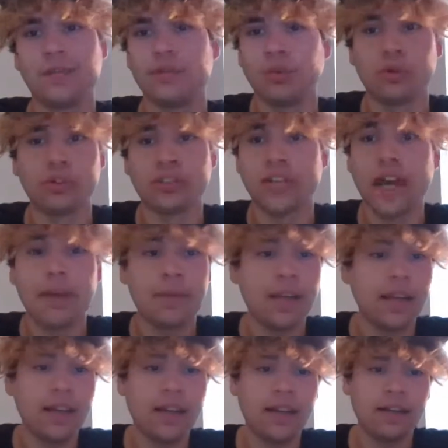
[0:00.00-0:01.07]
Georgia
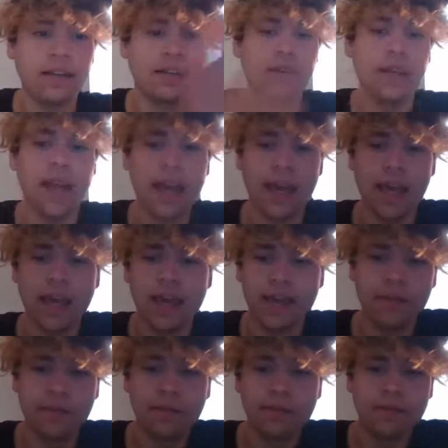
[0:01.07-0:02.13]
dominated
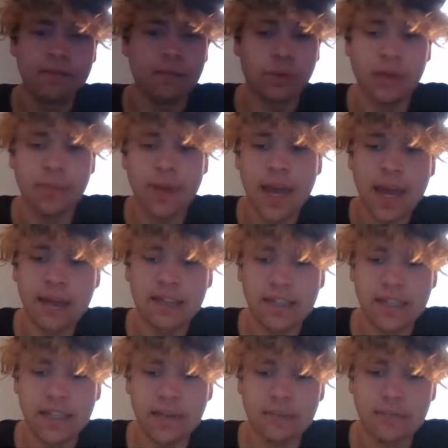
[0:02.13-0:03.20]
a pretty bad
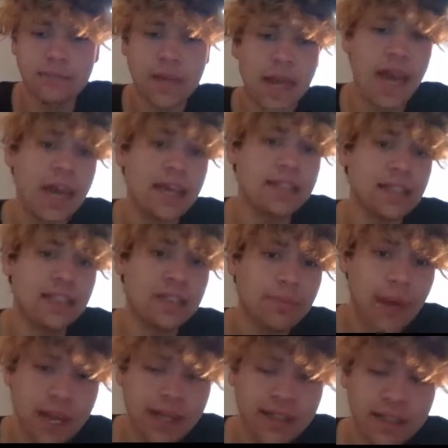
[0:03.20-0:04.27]
team as
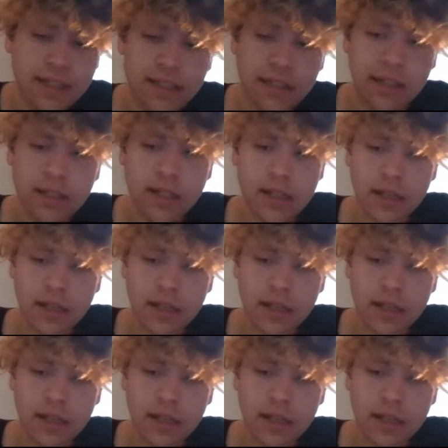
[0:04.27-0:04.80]
expected.